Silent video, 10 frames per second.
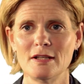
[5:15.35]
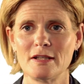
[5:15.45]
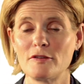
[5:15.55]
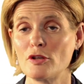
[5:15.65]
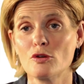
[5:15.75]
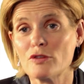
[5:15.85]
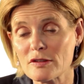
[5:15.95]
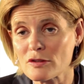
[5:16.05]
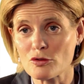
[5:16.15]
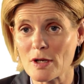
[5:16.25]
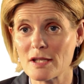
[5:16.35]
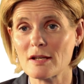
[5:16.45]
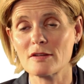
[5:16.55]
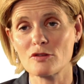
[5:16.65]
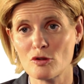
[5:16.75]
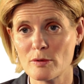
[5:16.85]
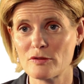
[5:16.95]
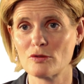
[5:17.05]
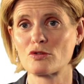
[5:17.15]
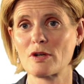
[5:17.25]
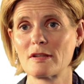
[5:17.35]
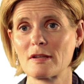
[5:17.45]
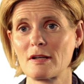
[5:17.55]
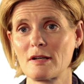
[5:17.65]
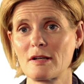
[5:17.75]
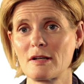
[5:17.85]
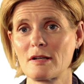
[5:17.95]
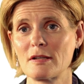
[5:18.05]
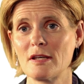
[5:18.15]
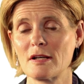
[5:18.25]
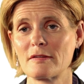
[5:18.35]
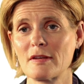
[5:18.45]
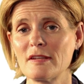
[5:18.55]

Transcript: If you're using just straight years, always use straight years.